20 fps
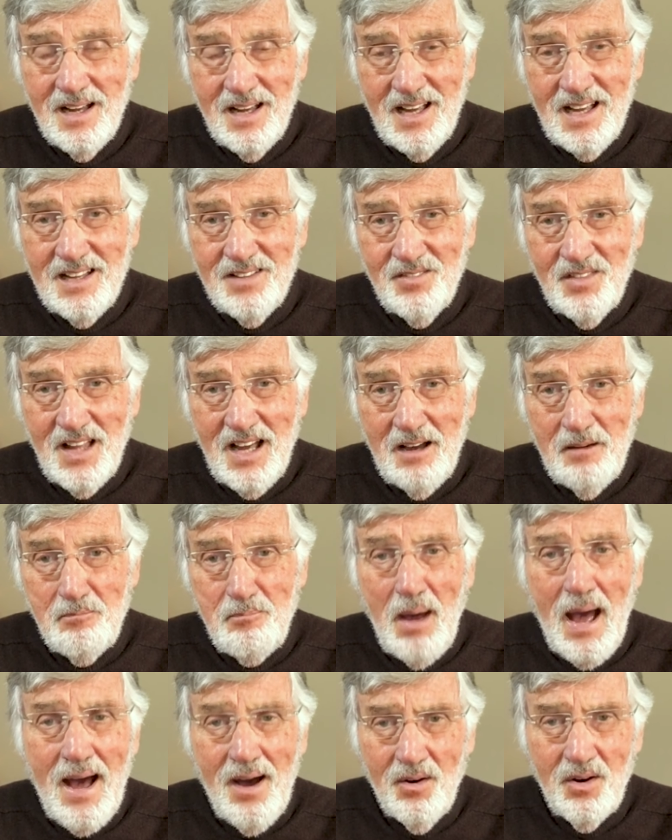in their
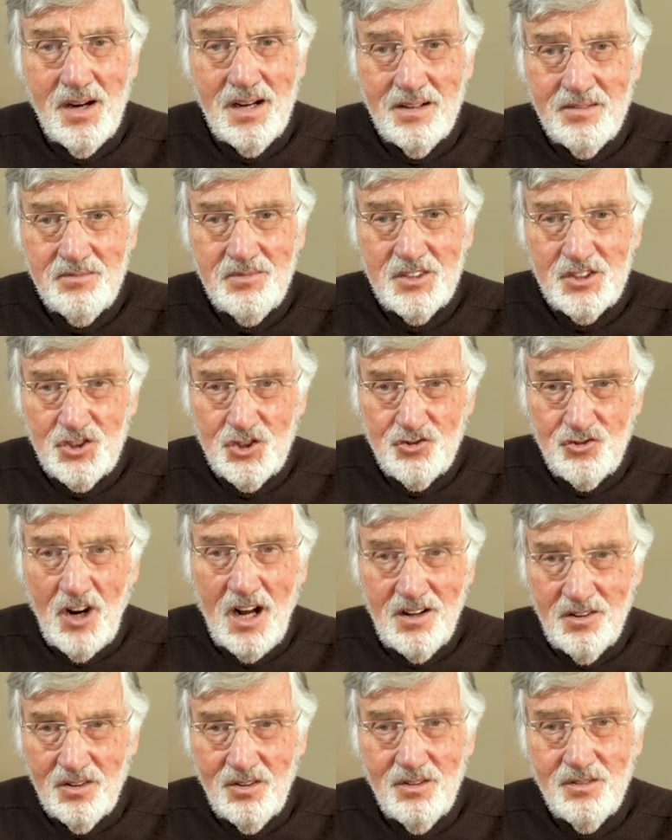power
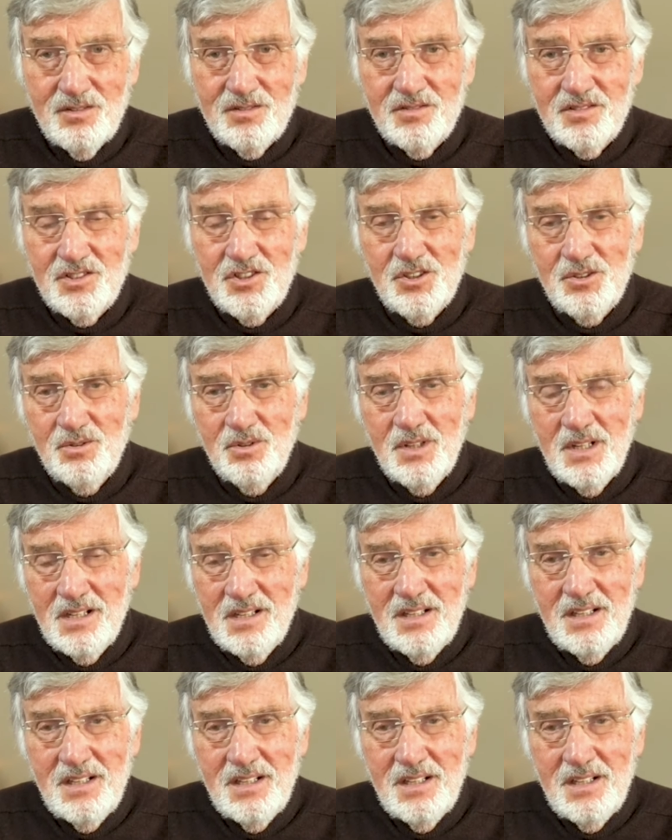struggle to